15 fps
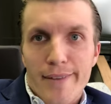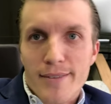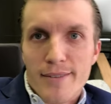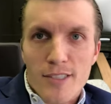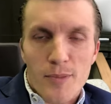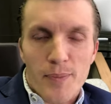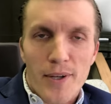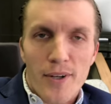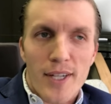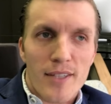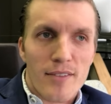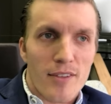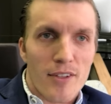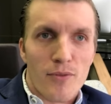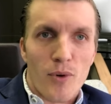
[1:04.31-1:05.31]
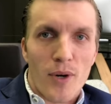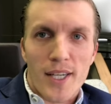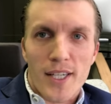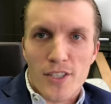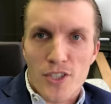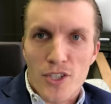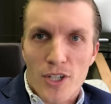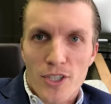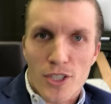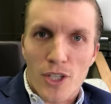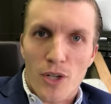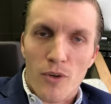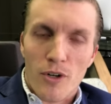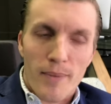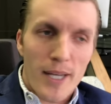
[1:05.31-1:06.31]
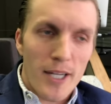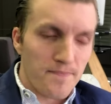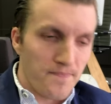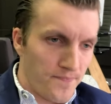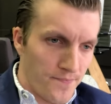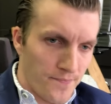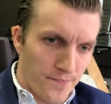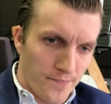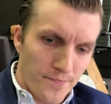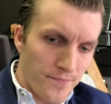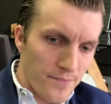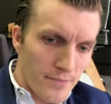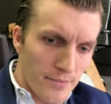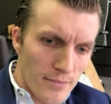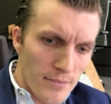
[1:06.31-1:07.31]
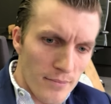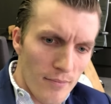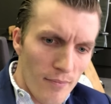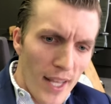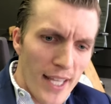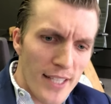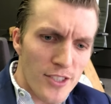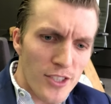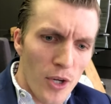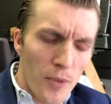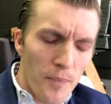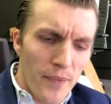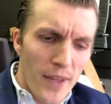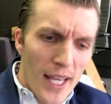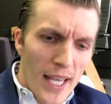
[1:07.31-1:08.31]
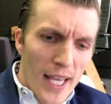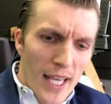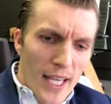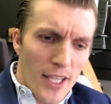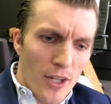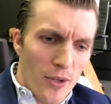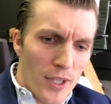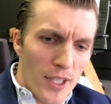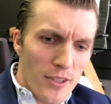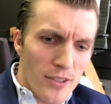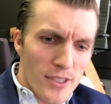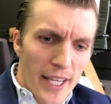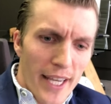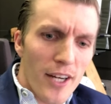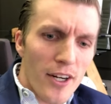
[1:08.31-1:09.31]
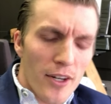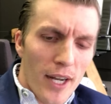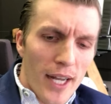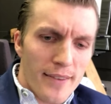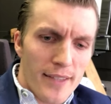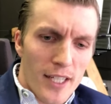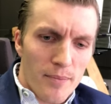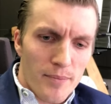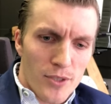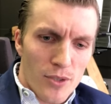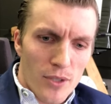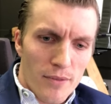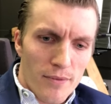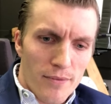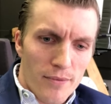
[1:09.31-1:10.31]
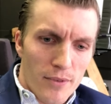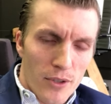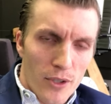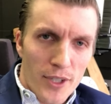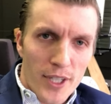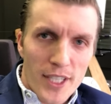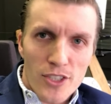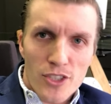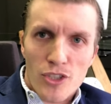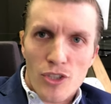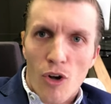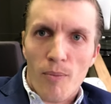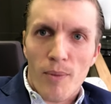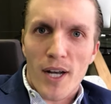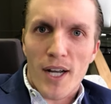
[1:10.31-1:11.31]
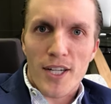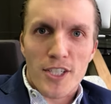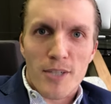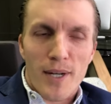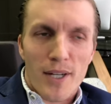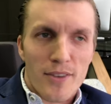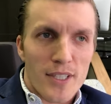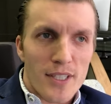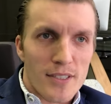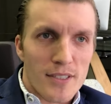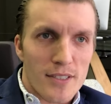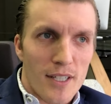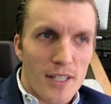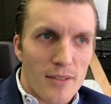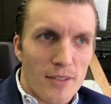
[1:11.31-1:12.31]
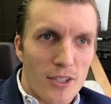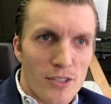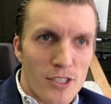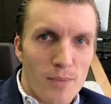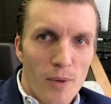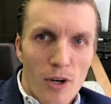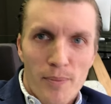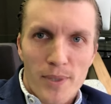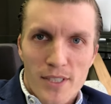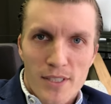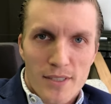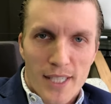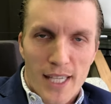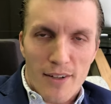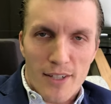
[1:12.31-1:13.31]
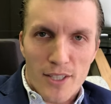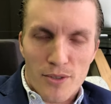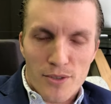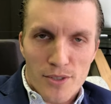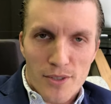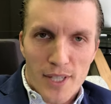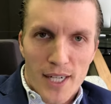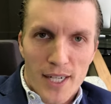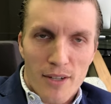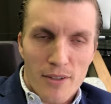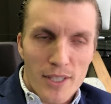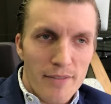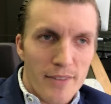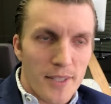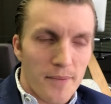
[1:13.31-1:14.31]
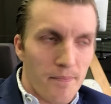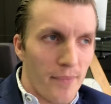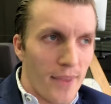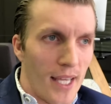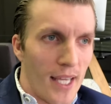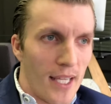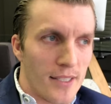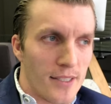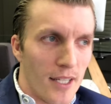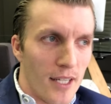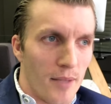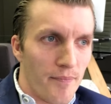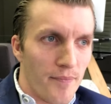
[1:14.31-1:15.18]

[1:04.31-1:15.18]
have less experience, therefore I need to charge a lower amount. And so, you know, years later, I ended up sort of learning so much about this, you know, small business accounting culture that I now live in. And,